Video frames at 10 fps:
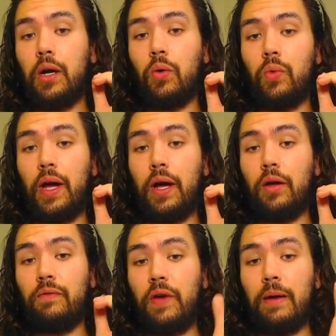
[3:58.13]

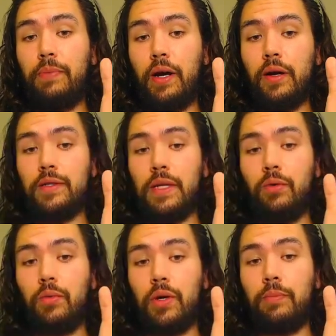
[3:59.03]
around vampires, and
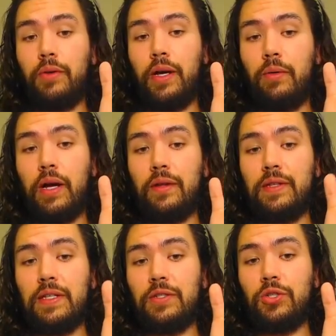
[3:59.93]
we want to play around
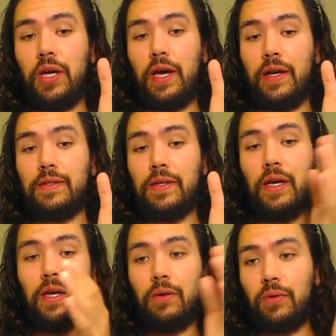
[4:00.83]
this jazz with